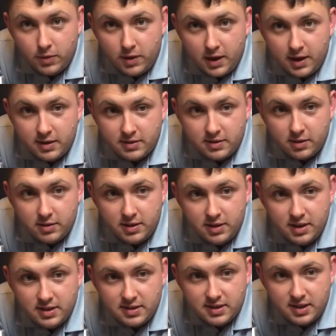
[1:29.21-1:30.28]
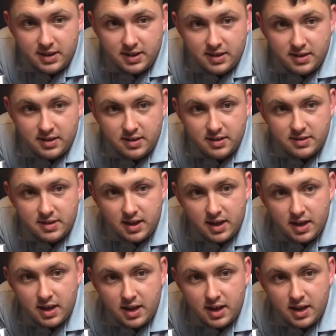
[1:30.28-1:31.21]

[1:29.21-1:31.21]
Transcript: Okay, so this is